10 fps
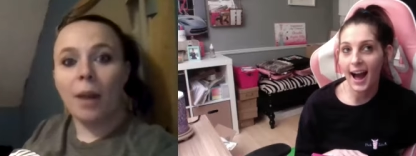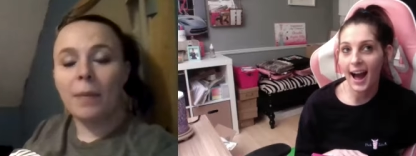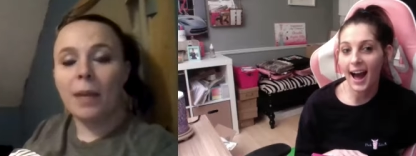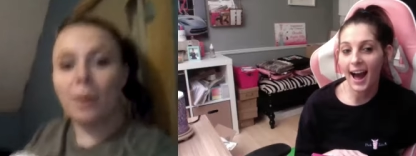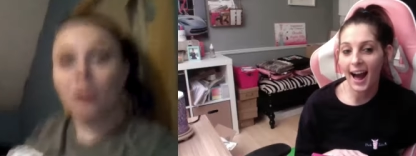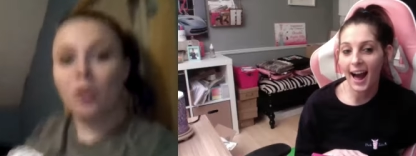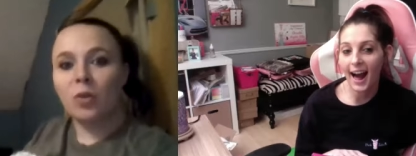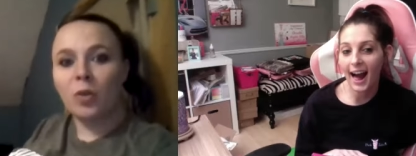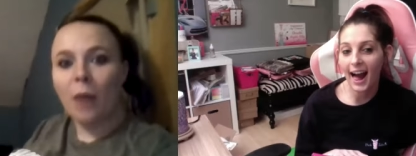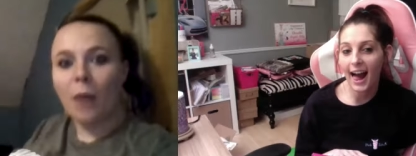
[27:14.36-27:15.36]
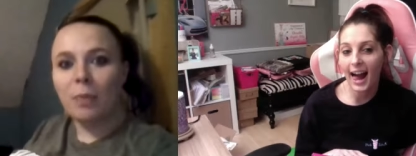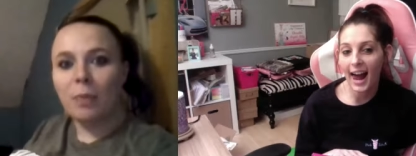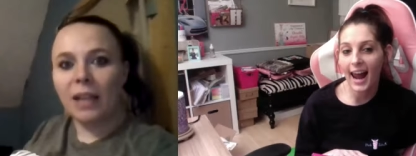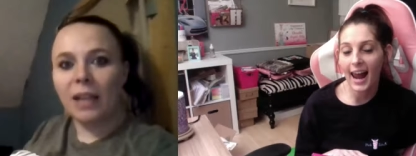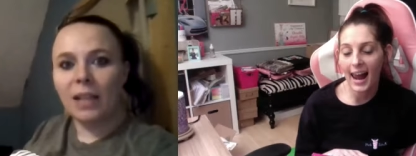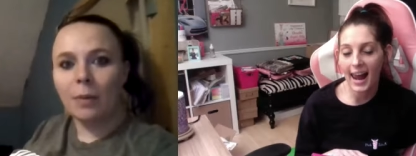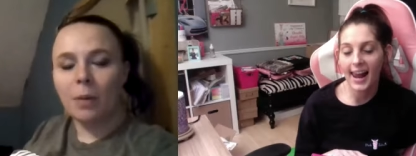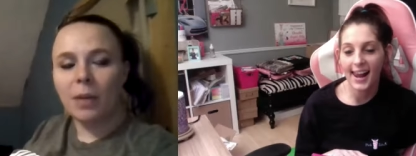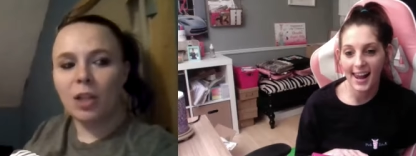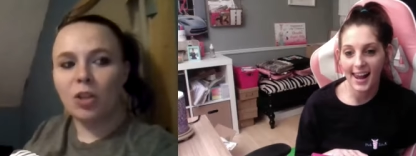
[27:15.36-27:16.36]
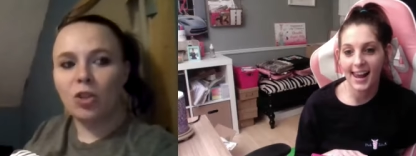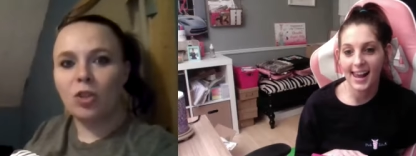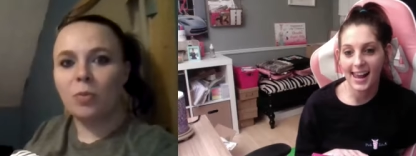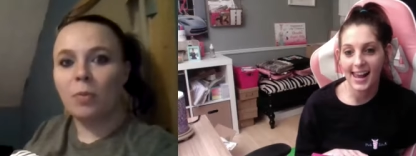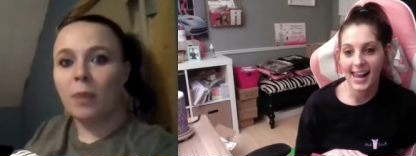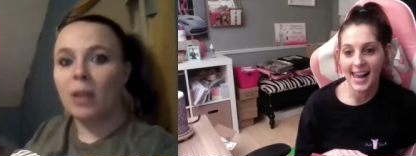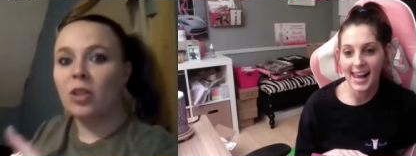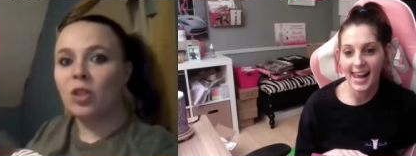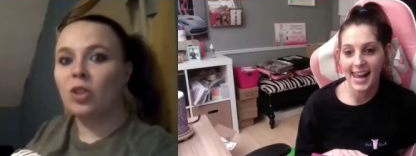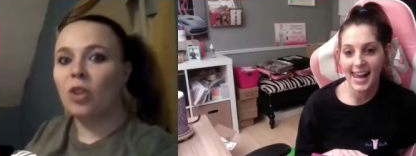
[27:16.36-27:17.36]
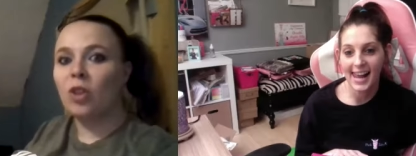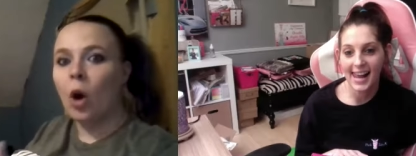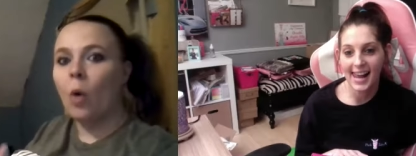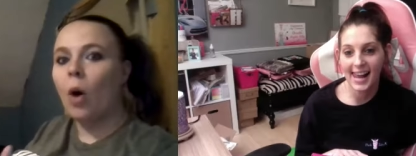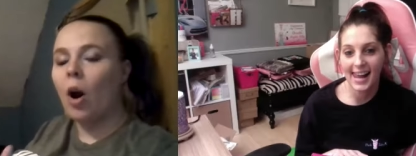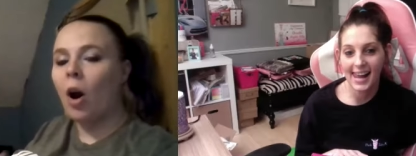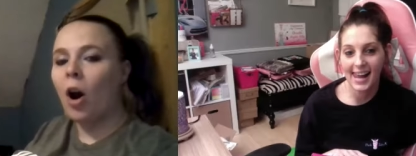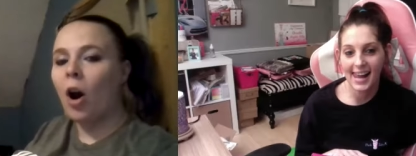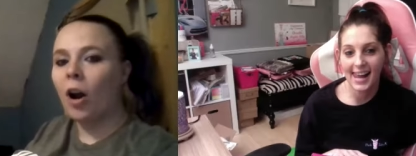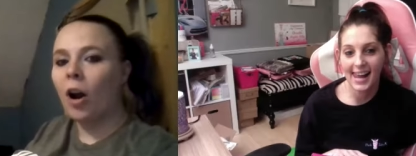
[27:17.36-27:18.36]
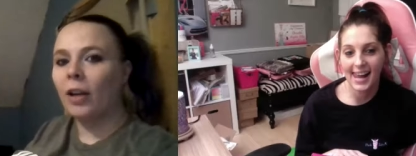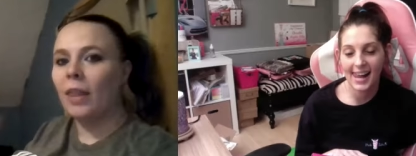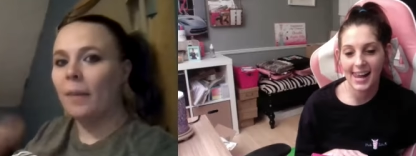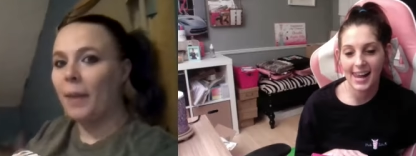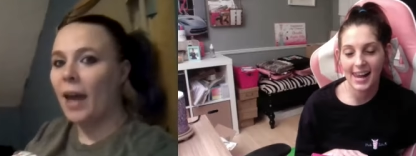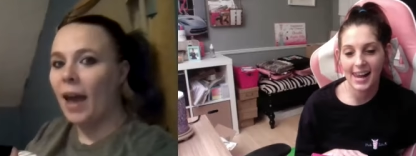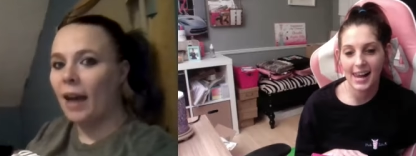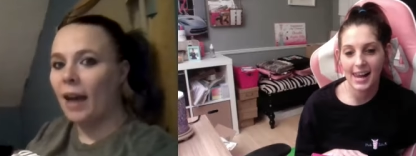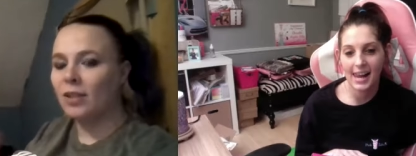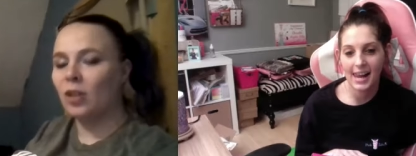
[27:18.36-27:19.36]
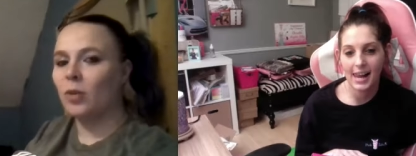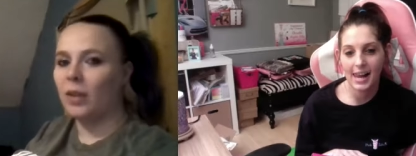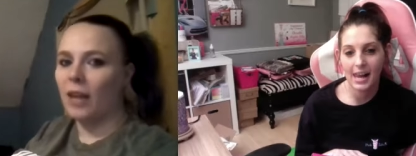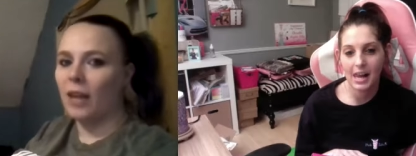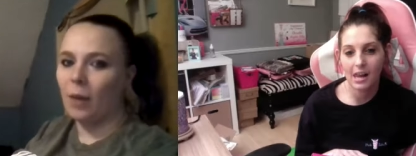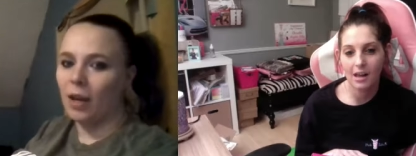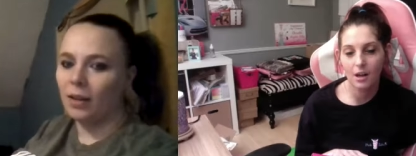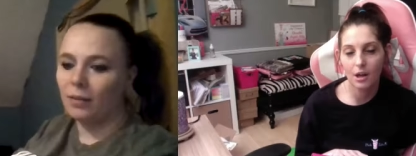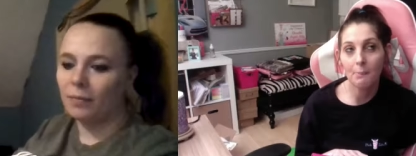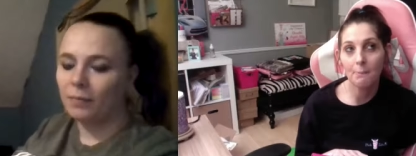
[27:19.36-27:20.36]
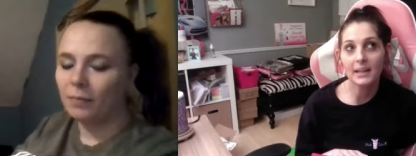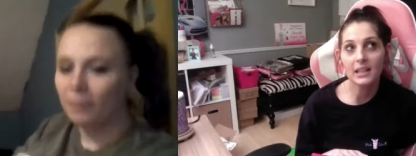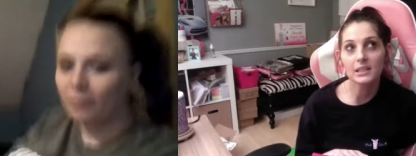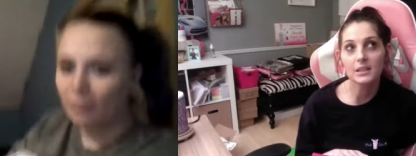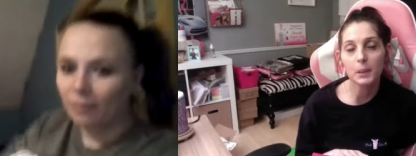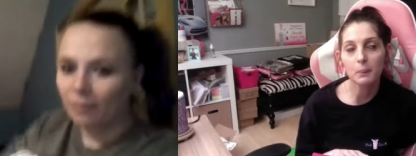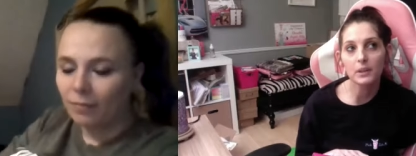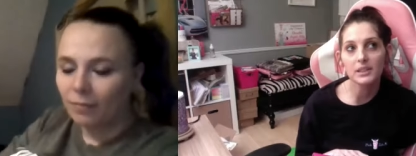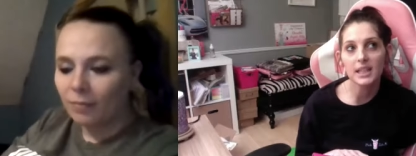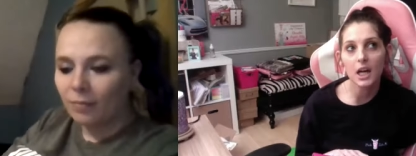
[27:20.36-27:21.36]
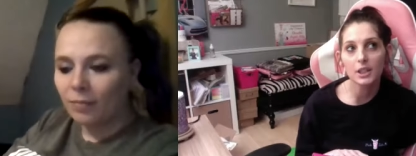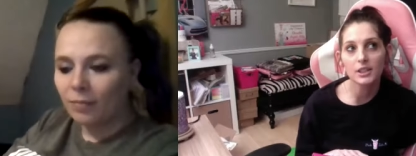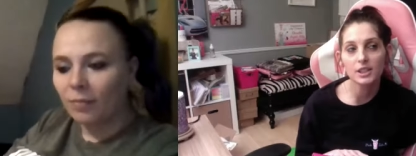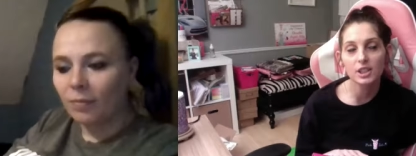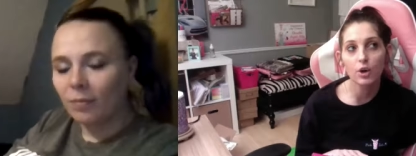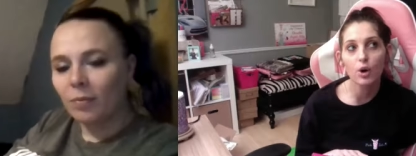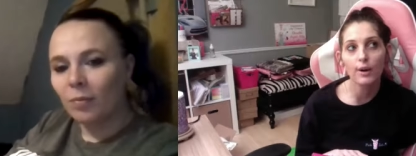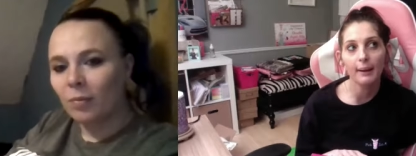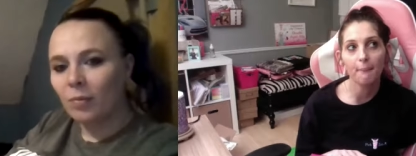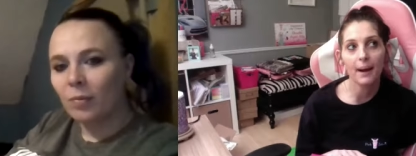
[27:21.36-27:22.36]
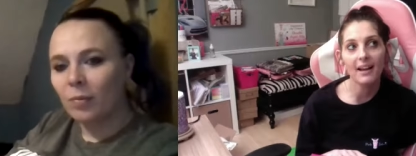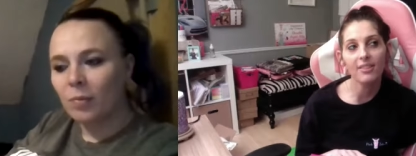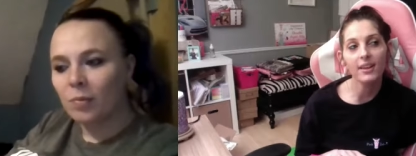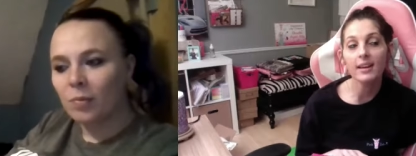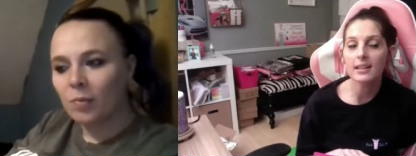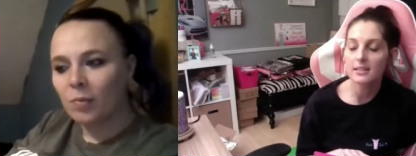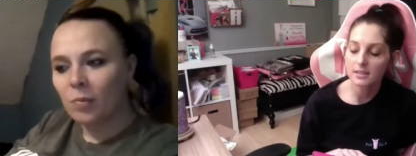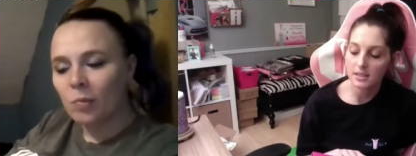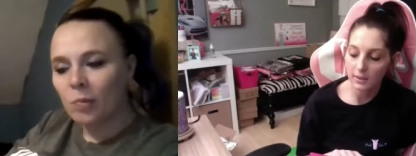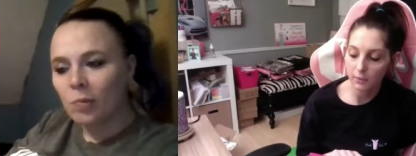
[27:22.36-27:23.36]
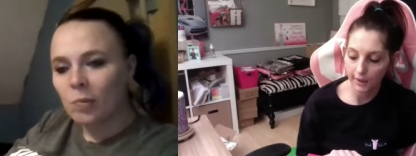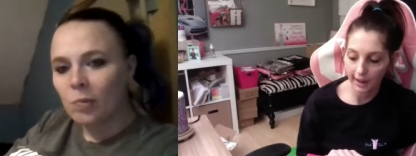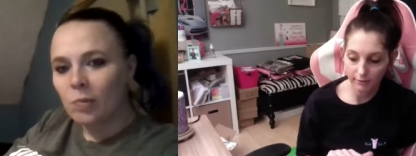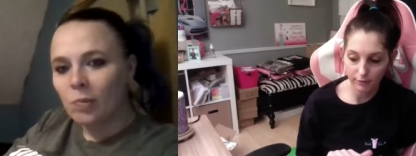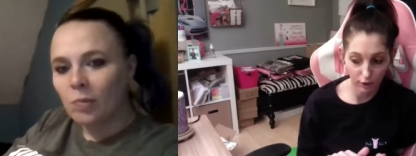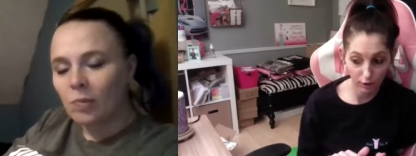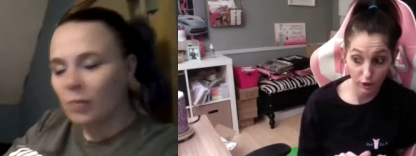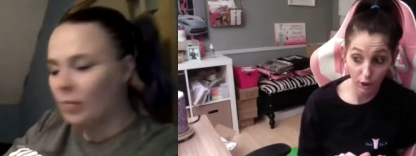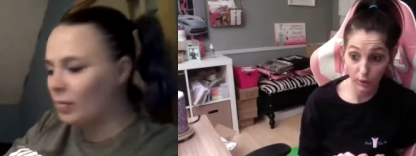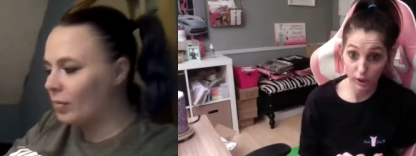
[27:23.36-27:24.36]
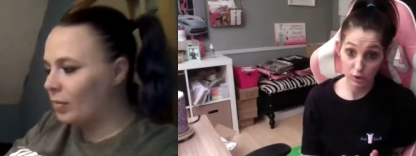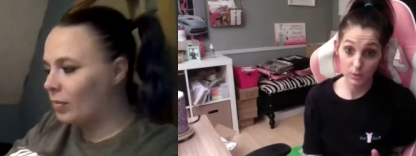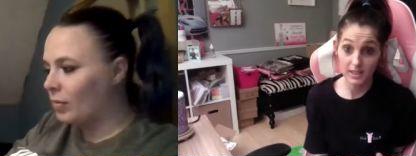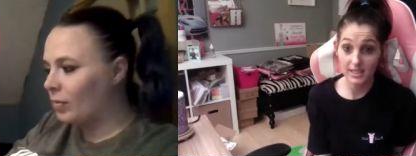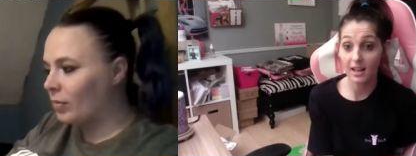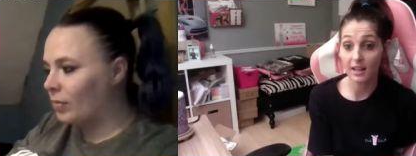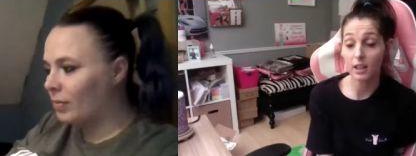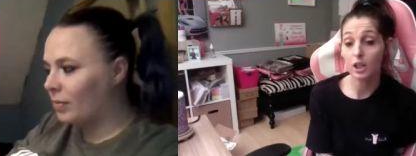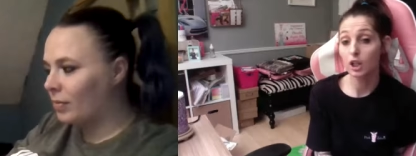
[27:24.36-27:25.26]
Speaker 1: be able to do that with Pink Zebra, but it's been so mm-hmm. hard in the past to do it that way.
Speaker 2: Because people didn't under so okay. My thing is, and what I've noticed with selling,